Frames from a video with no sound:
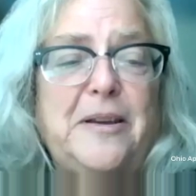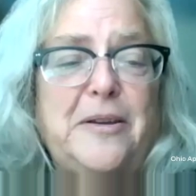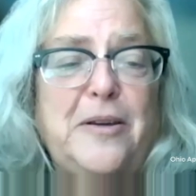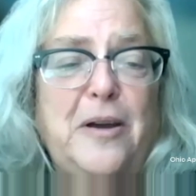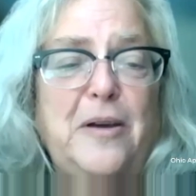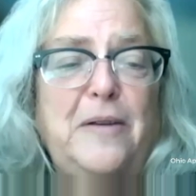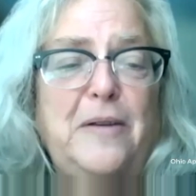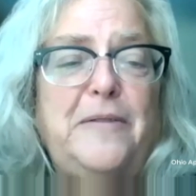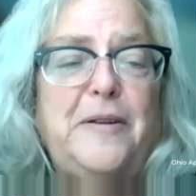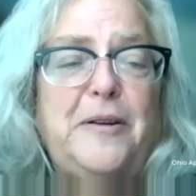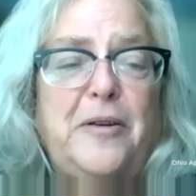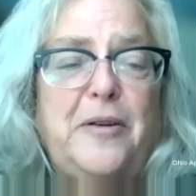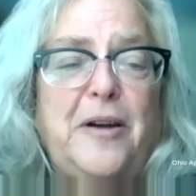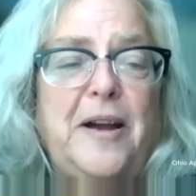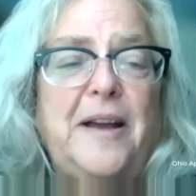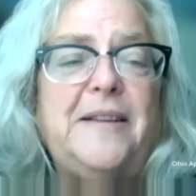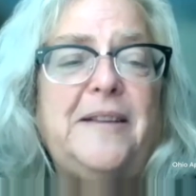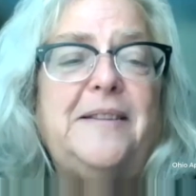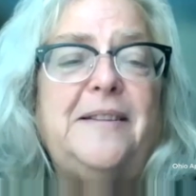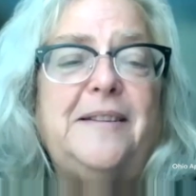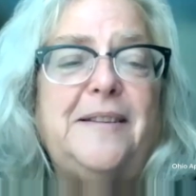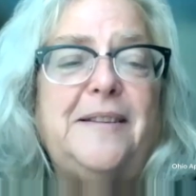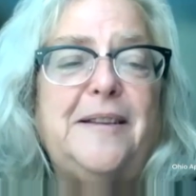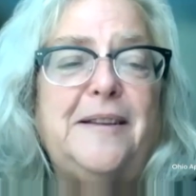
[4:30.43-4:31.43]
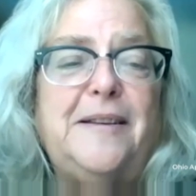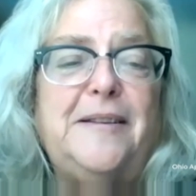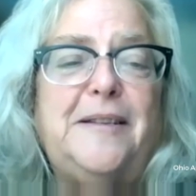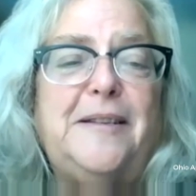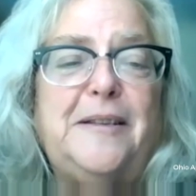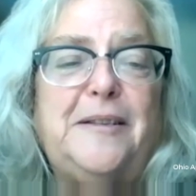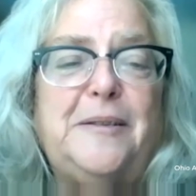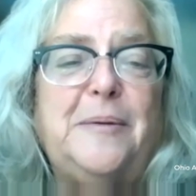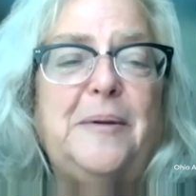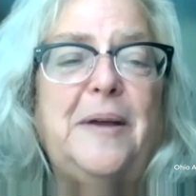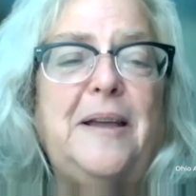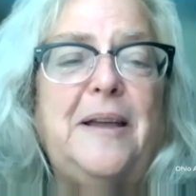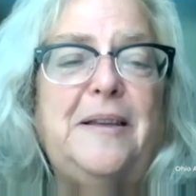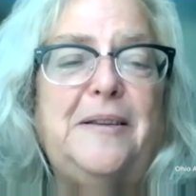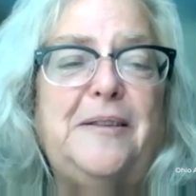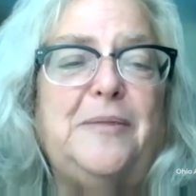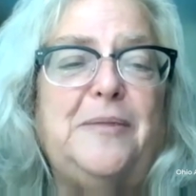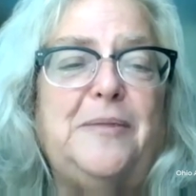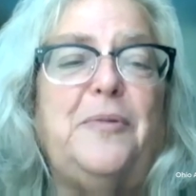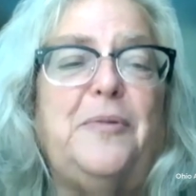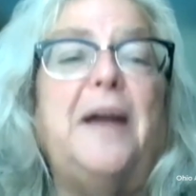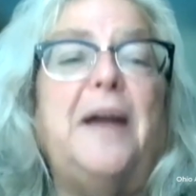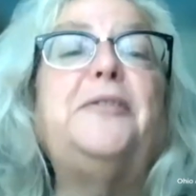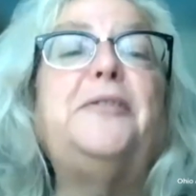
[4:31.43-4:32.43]
the COVID crisis, because
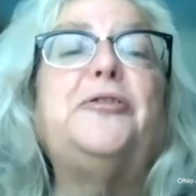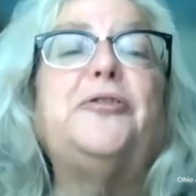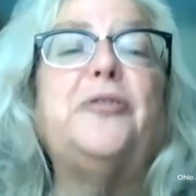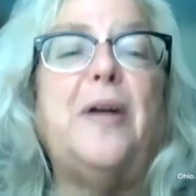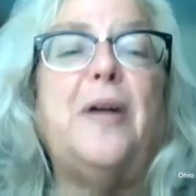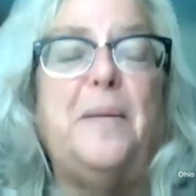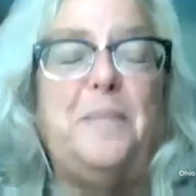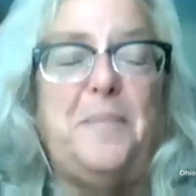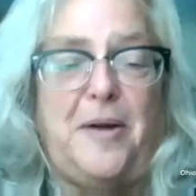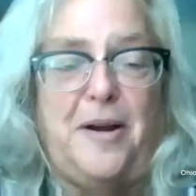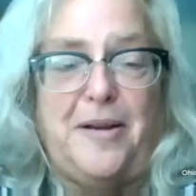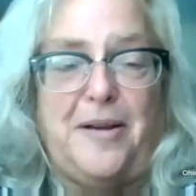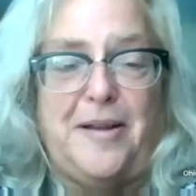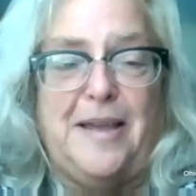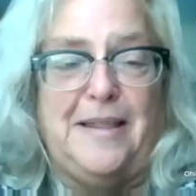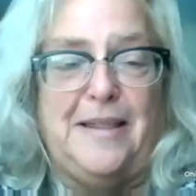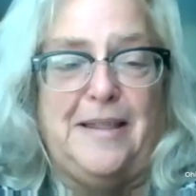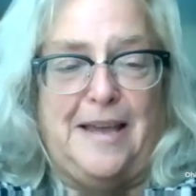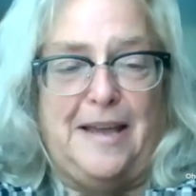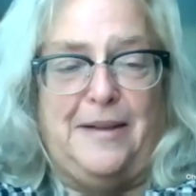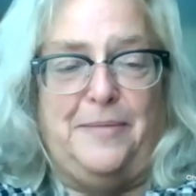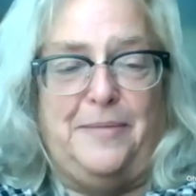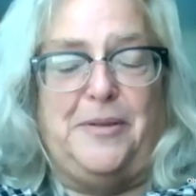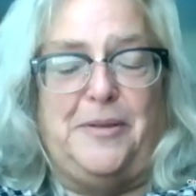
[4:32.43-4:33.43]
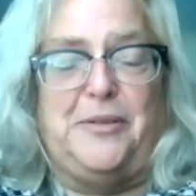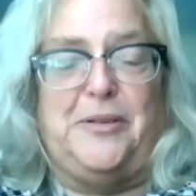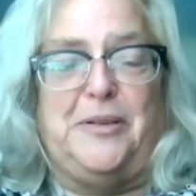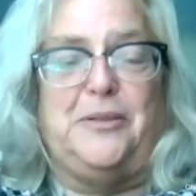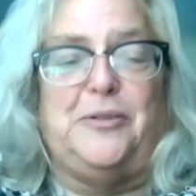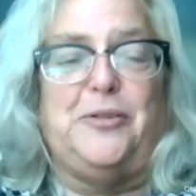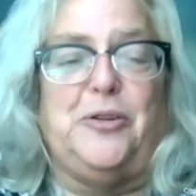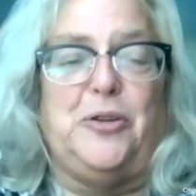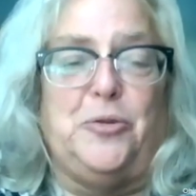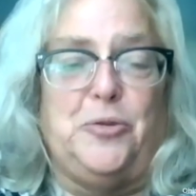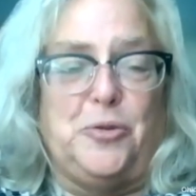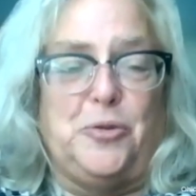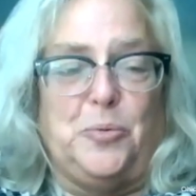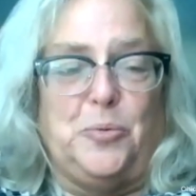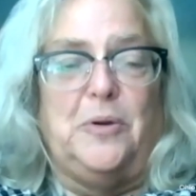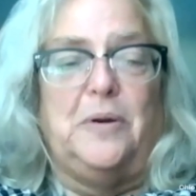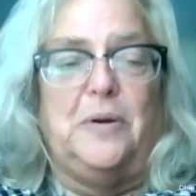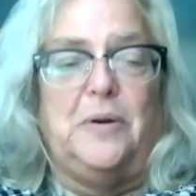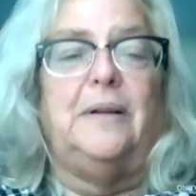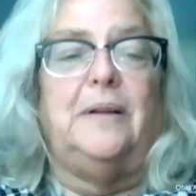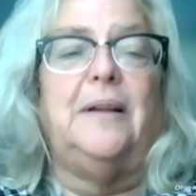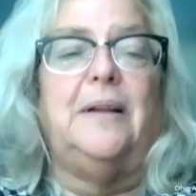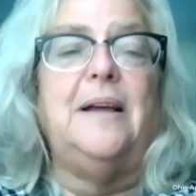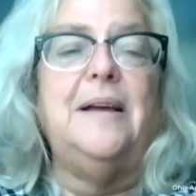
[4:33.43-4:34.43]
his restaurant market that it was his
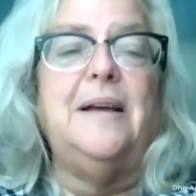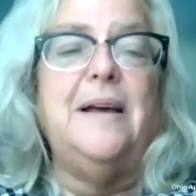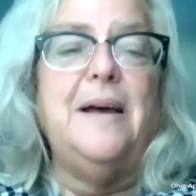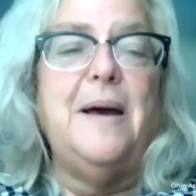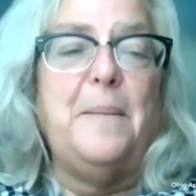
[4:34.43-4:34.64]
usual